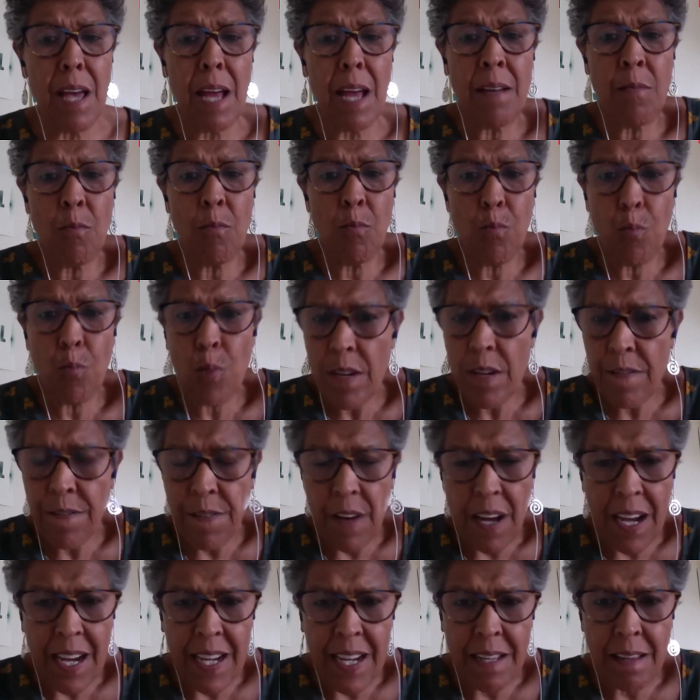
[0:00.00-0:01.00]
And we
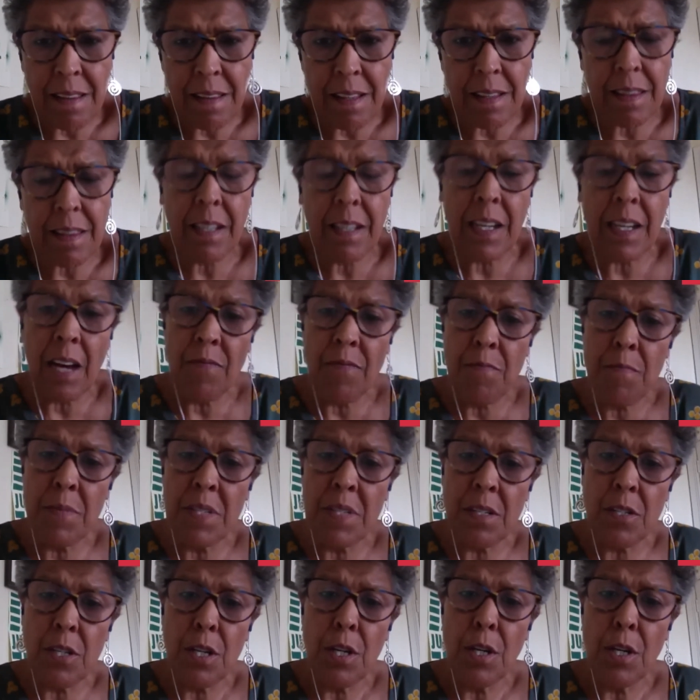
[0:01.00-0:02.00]
find that the
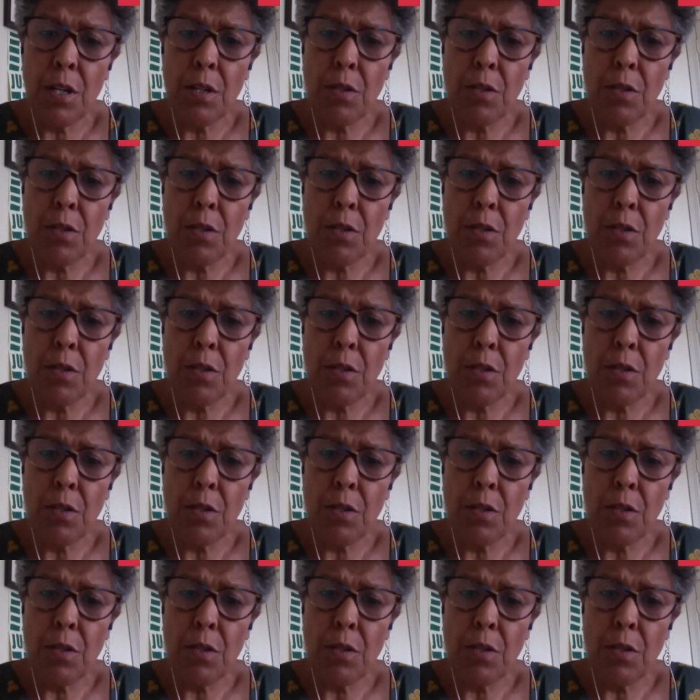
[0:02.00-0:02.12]
government